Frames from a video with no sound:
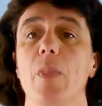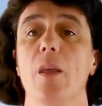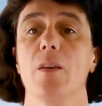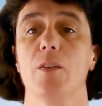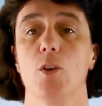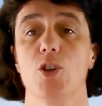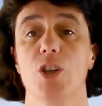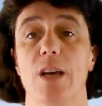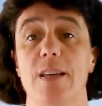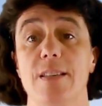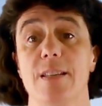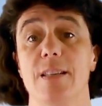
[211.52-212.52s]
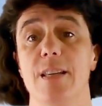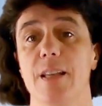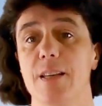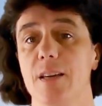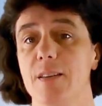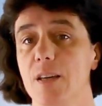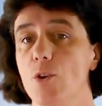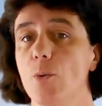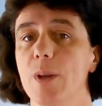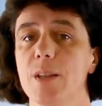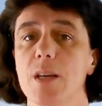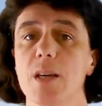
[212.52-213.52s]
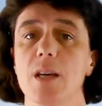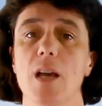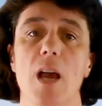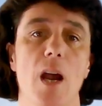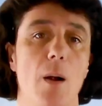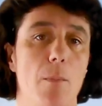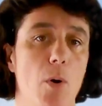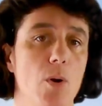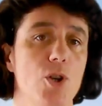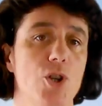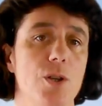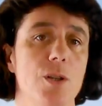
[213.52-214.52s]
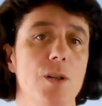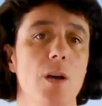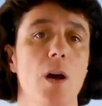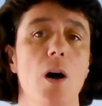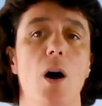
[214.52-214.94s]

such as data security, air pollution,